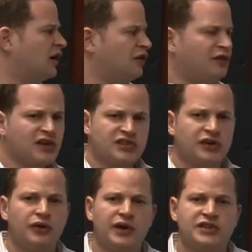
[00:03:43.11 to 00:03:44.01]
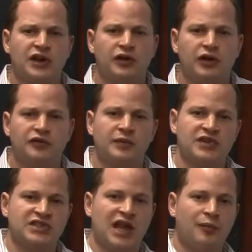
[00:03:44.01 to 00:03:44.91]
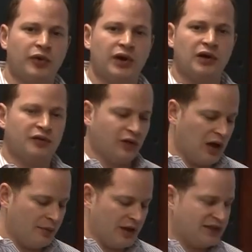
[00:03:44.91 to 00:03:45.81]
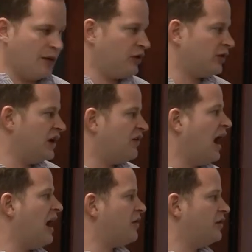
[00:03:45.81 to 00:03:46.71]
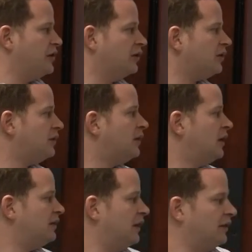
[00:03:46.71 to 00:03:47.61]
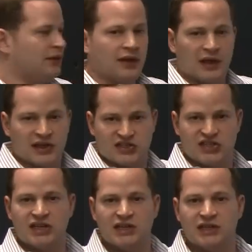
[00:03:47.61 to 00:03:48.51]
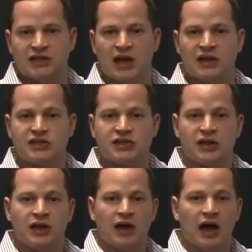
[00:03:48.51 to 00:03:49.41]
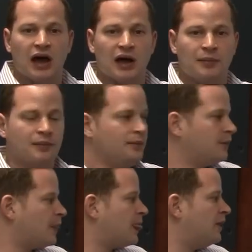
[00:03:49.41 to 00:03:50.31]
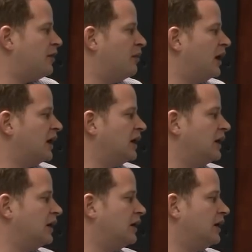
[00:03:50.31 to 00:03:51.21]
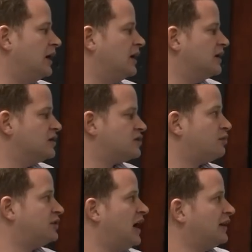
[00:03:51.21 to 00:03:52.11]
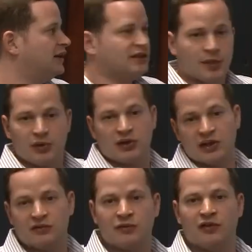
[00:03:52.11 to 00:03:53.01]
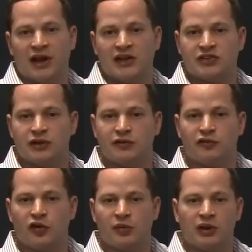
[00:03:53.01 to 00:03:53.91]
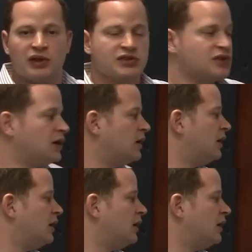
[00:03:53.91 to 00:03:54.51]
Fixed annuities are good from the standpoint of um, they typically have a higher yield than, than like a CD does. Um, the money is protected typically from financial aid formulas.